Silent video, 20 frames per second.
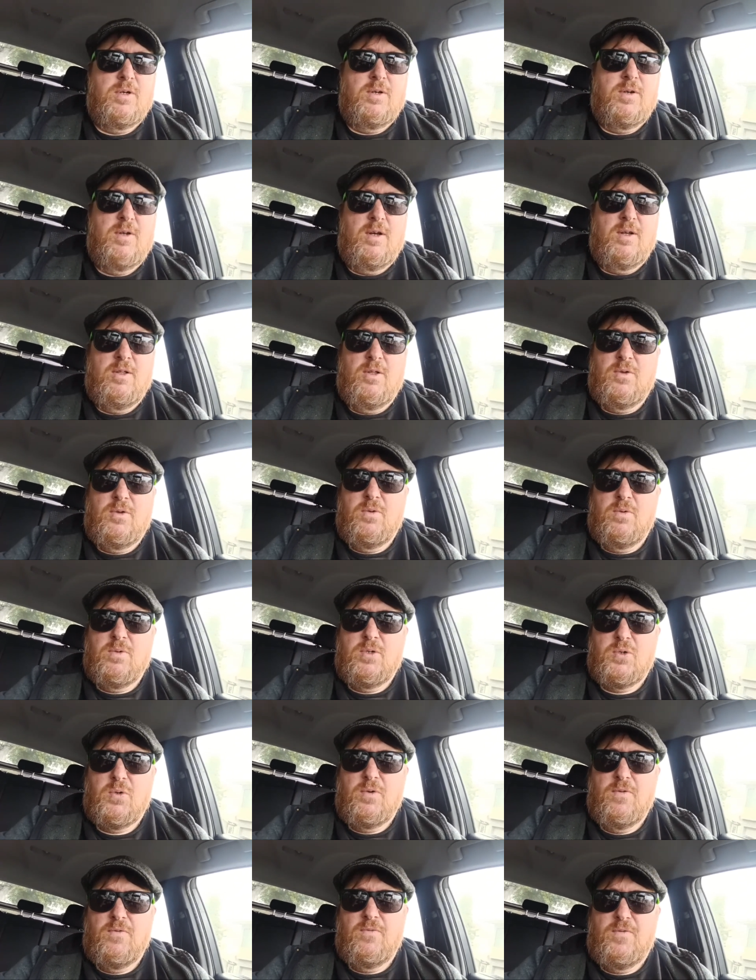a, a little
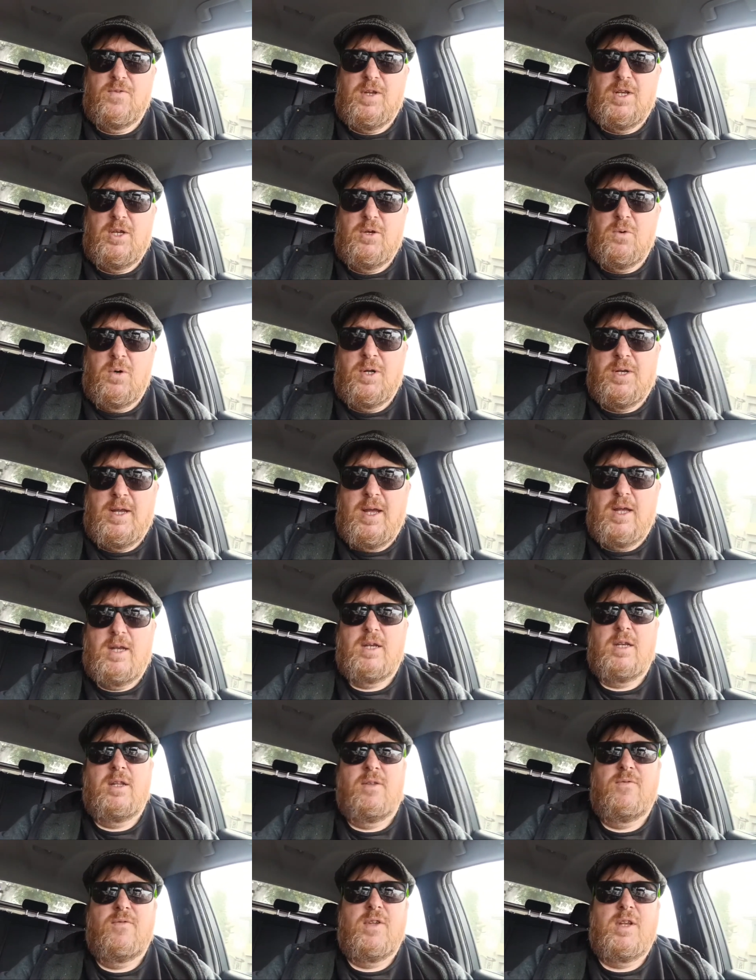short video on
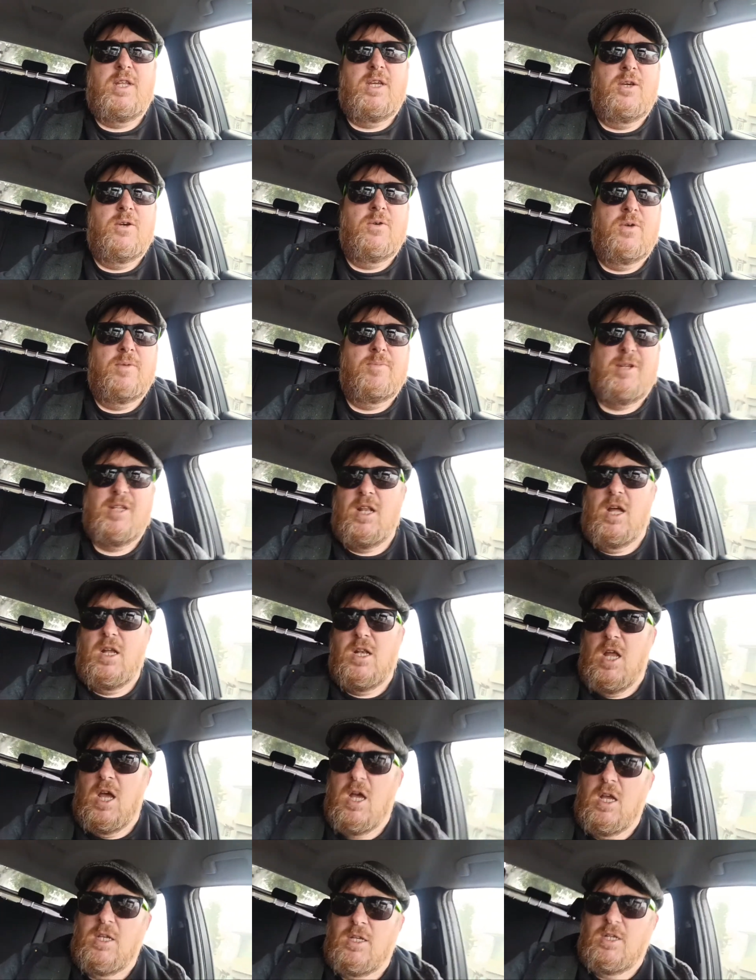edited video, and I'm like, no, nah,
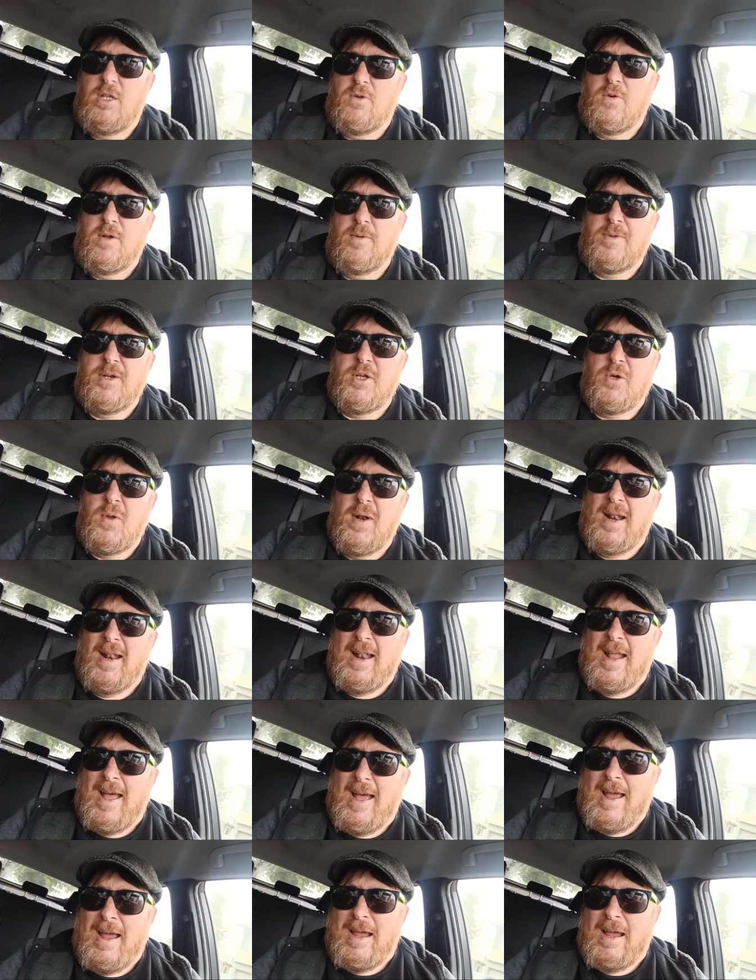no, nah, you know what? I'm gonna go
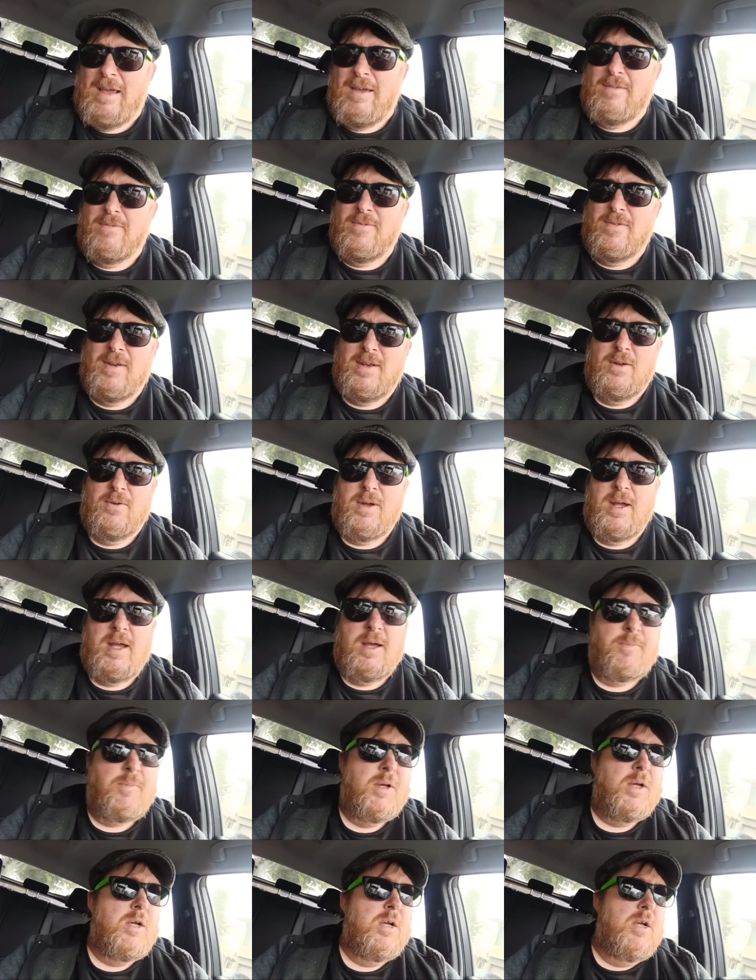live, and here I
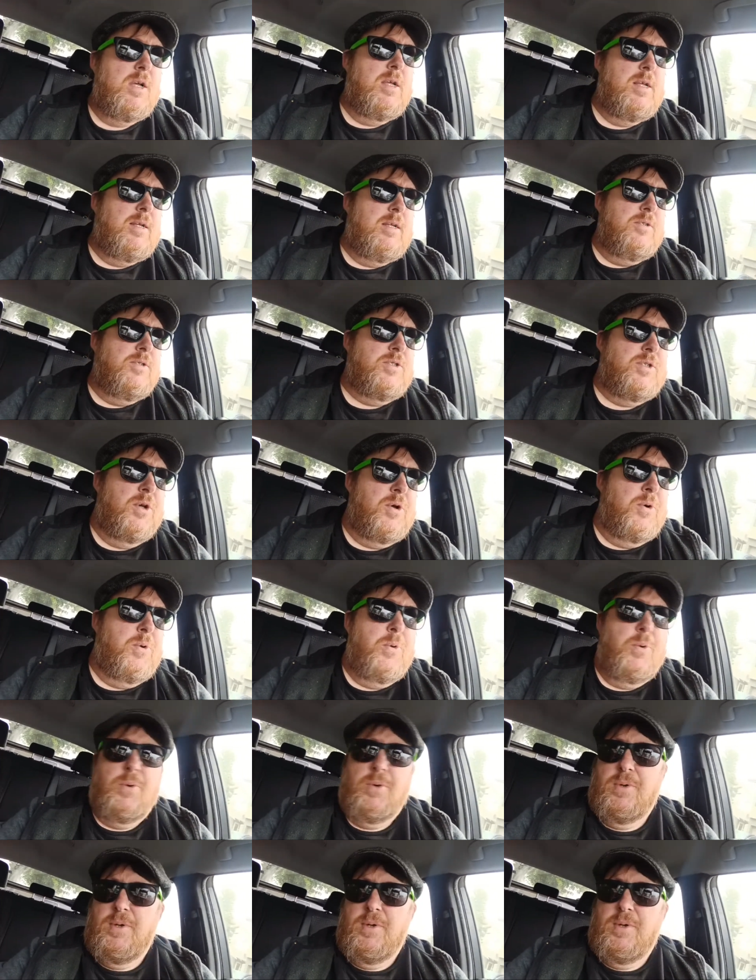am. So.